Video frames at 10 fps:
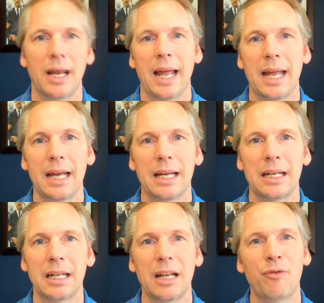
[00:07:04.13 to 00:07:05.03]

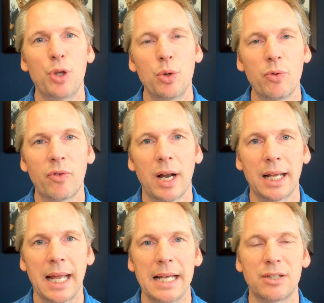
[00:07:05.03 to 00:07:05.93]
And if you've got a
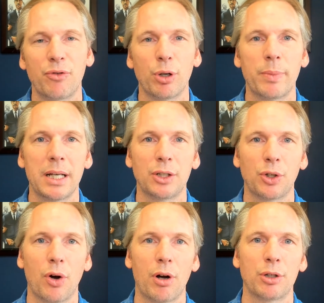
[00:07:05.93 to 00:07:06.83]
case, if you're being
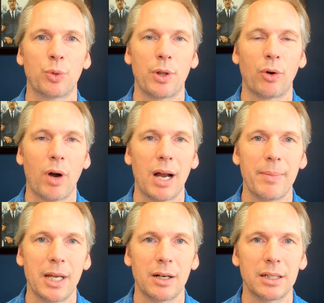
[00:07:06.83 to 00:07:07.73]
charged with a crime
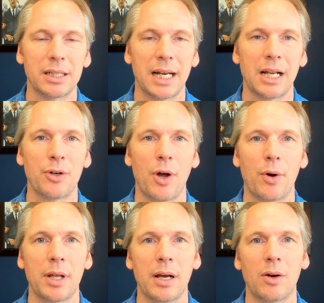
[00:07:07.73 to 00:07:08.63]
here in San
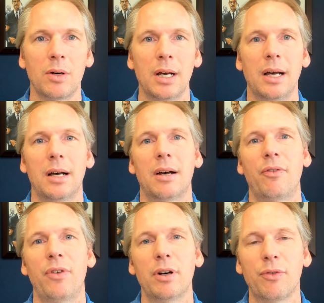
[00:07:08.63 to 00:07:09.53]
Antonio,
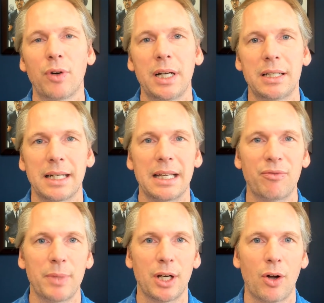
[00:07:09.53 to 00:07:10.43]
feel free to give
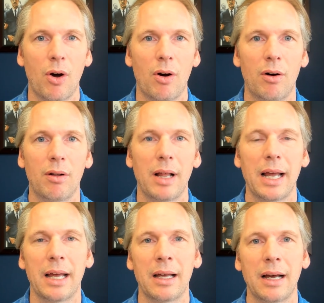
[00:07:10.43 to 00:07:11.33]
me a call.
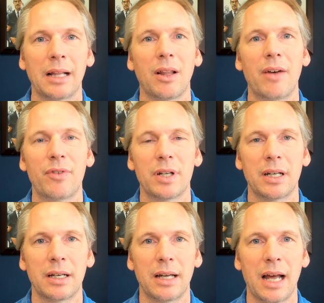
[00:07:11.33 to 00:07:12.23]
I'd love
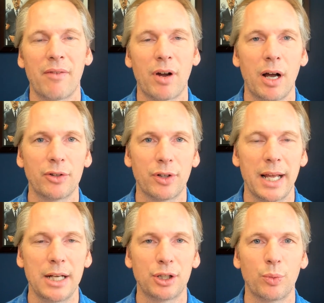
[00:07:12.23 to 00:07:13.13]
to have a
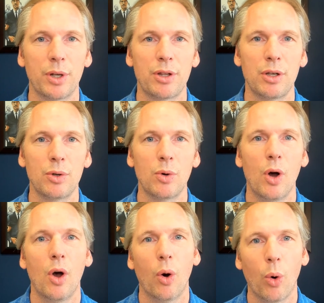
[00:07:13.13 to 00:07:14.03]
consultation with you,
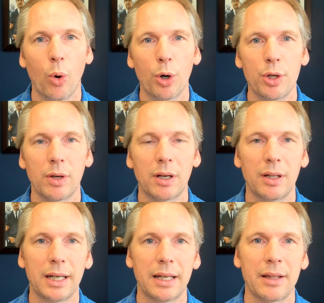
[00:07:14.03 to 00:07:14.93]
or you can
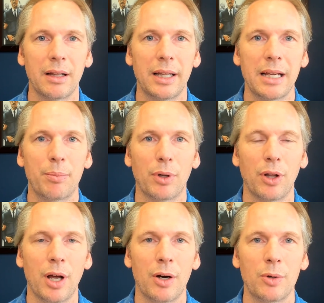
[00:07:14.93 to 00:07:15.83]
click in the link
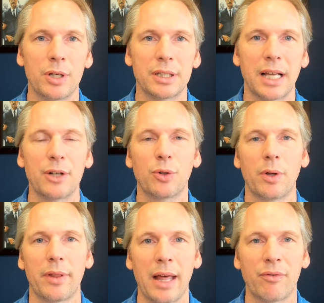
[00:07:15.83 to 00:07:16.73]
below to
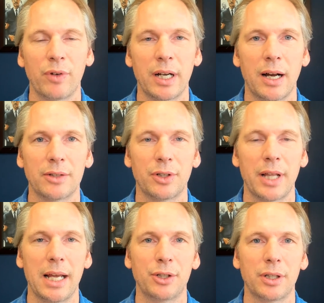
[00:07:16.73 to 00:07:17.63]
schedule that free
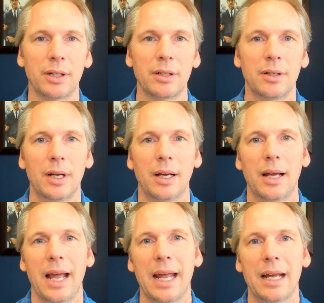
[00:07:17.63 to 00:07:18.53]
consultation.
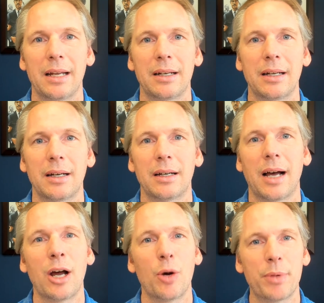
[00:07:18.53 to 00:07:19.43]
And
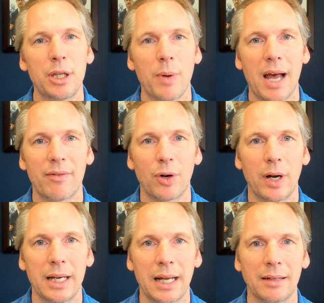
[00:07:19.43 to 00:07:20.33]
I hope that you have a
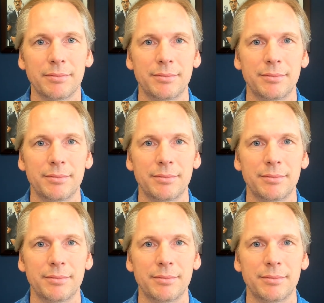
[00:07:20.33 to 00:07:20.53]
great day.